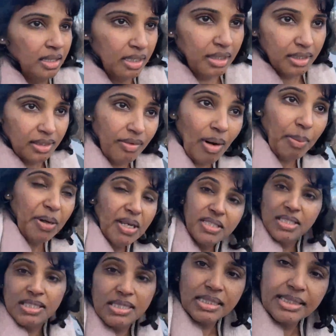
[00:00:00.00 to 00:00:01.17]
there are places to
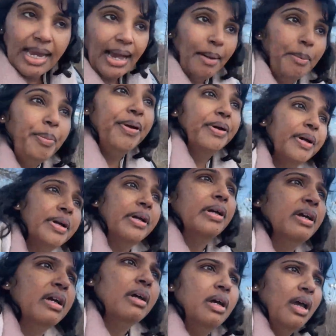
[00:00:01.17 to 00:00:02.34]
camp
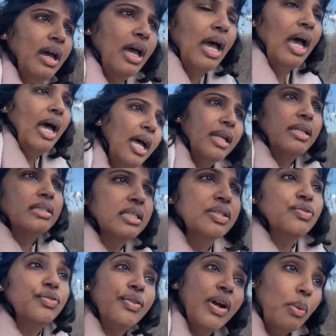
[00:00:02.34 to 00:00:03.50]
and uh, it is free
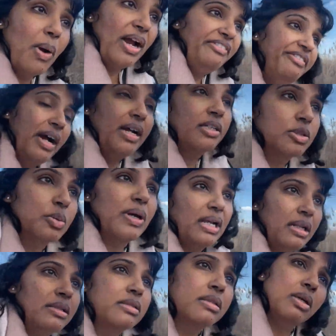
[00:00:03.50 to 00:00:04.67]
Wi-Fi as well.
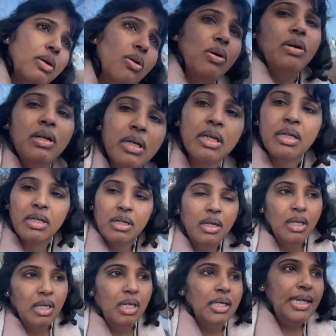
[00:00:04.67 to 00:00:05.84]
So
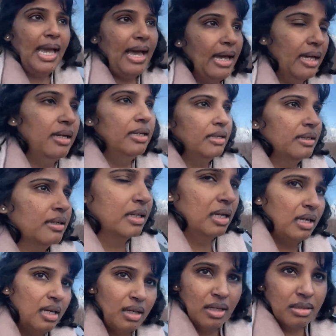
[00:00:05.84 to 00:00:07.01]
yeah,
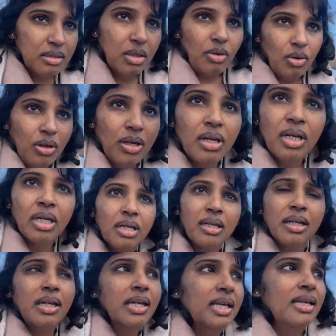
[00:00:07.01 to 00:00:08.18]
so
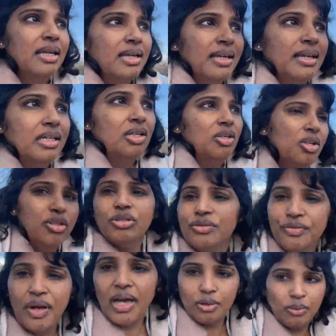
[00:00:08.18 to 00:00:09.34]
you're not too far
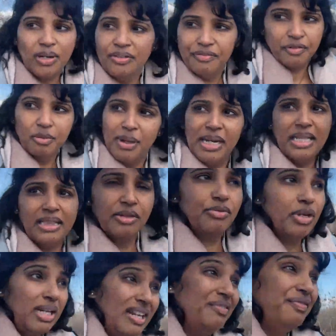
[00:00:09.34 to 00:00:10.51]
away from anything really. It
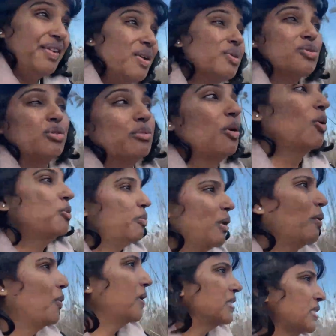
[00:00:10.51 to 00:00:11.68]
feels remote, but
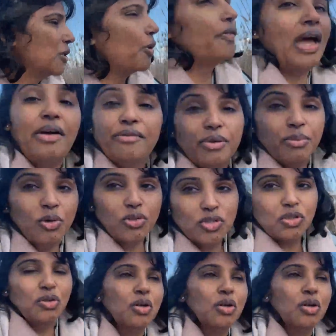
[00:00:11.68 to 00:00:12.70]
it's not that remote. So